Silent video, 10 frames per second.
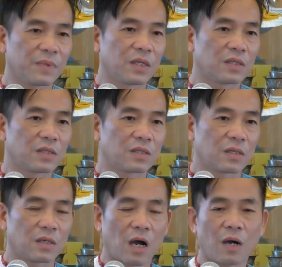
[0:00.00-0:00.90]

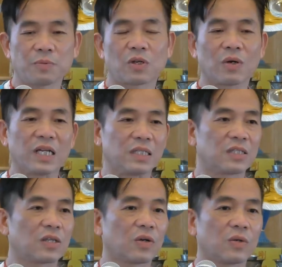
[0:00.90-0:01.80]
so obsolete.
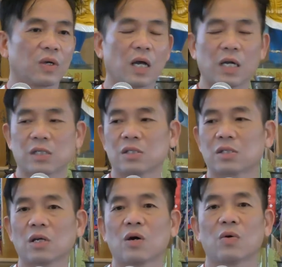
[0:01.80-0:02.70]

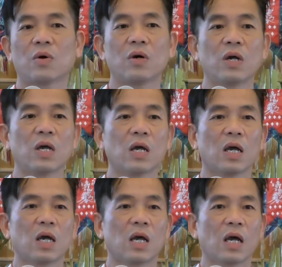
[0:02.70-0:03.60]
So
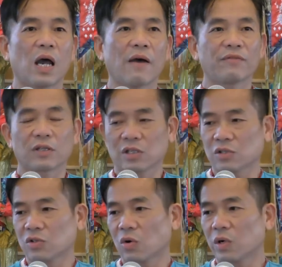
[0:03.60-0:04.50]
after the
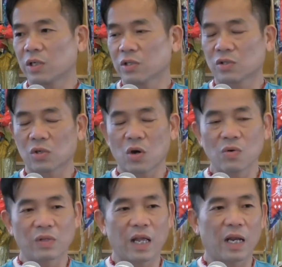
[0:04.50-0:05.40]
store is
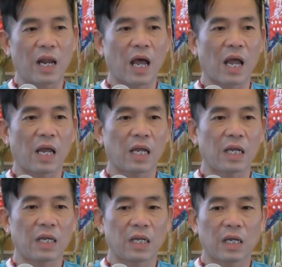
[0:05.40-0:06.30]
sold, then I
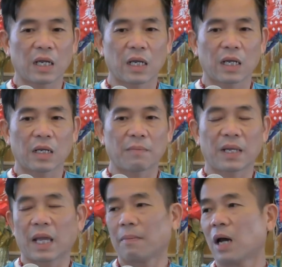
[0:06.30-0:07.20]

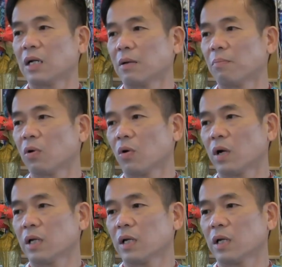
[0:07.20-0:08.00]
became unemployed.